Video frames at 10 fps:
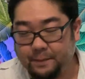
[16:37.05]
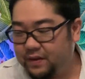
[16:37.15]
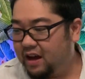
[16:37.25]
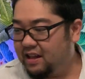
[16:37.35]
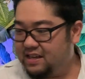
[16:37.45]

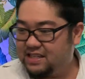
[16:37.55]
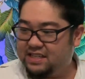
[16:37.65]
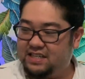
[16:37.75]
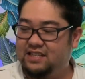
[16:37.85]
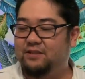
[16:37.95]
Uh, this
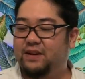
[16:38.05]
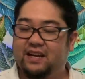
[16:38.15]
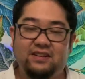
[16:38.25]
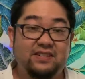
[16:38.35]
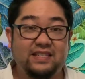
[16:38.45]
is just a
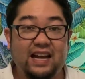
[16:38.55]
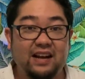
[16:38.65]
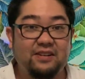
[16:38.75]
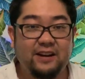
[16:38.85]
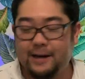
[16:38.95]
regular
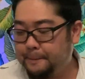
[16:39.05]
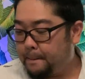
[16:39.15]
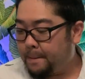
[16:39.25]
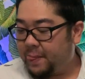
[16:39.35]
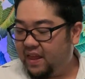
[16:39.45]
snack crate
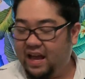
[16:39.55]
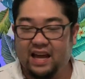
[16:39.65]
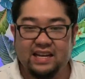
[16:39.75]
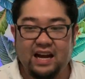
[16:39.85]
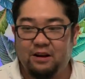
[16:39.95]

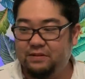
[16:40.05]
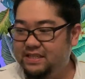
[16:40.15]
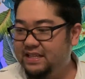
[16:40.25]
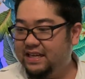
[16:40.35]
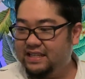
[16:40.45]
and uh, we
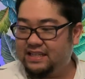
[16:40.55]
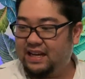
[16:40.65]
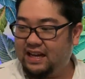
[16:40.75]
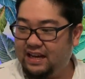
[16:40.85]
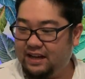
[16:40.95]
didn't
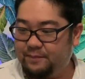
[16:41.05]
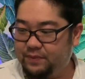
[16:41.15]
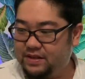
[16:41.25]
uh,